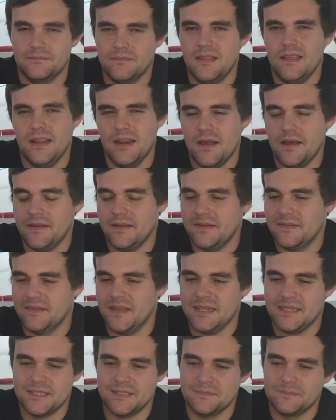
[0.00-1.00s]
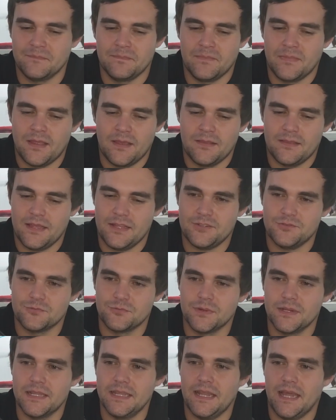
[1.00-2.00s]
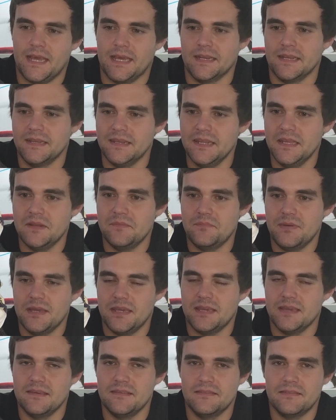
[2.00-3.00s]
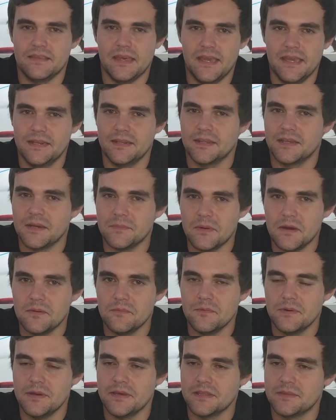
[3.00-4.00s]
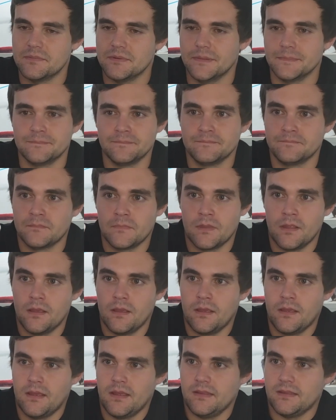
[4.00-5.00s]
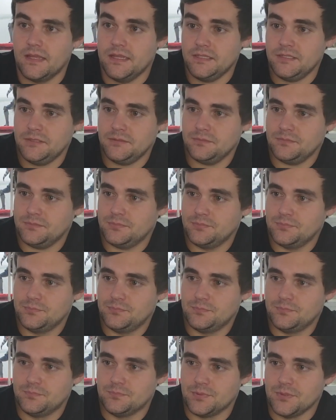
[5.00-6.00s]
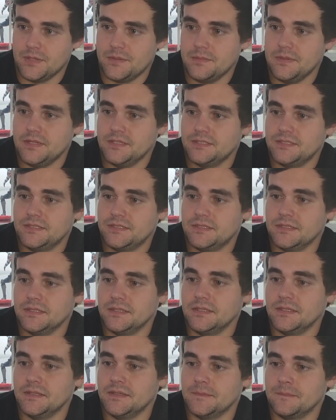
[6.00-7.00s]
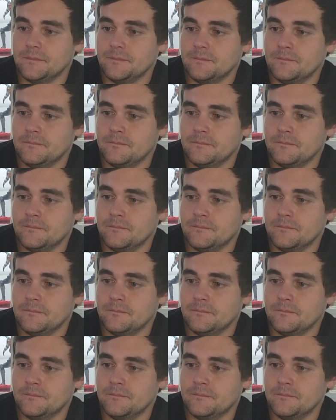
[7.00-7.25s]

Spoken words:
You know, and that's really like a nitpicky thing to come up with, but that's pretty much the